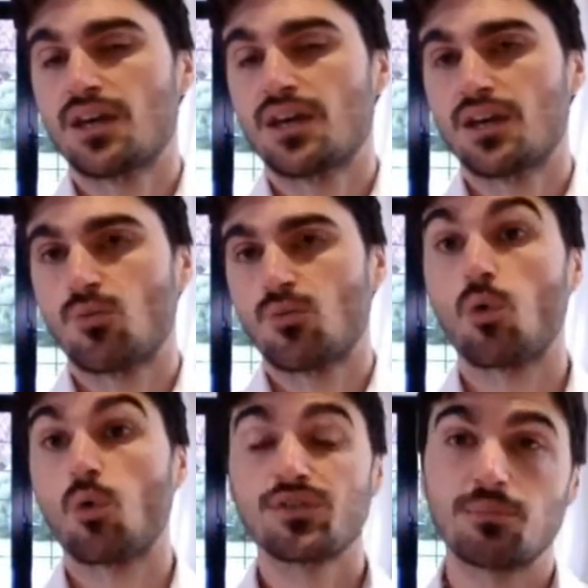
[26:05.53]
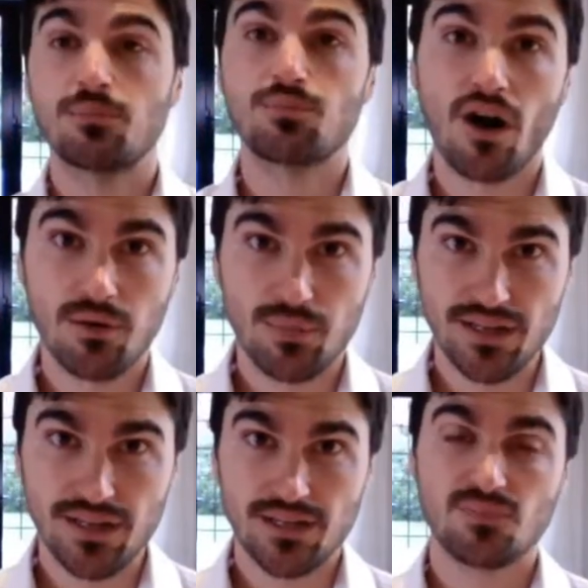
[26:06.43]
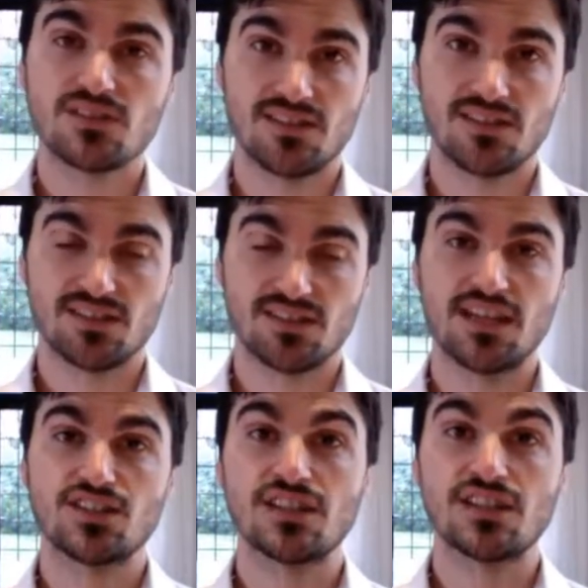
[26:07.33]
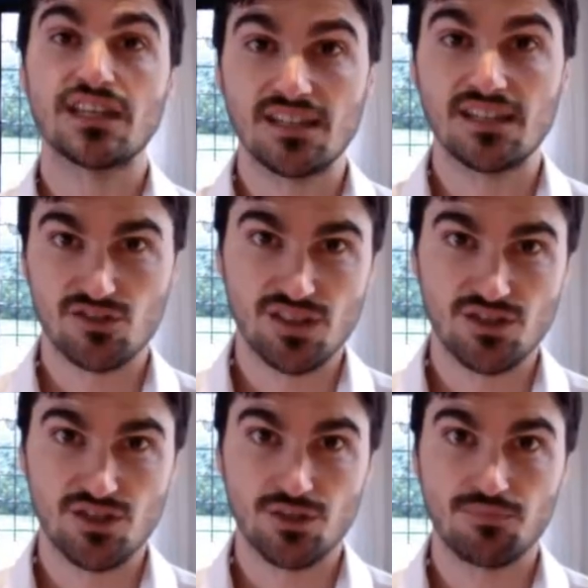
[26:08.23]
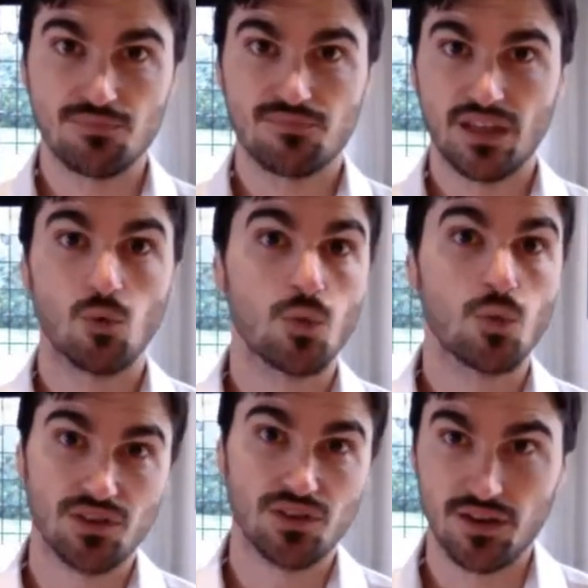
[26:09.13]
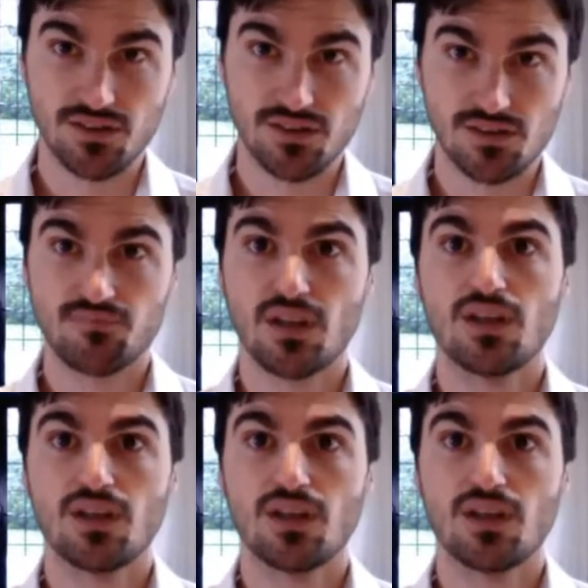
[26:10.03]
we will always get primary sensitization in injured tissue. That always occurs.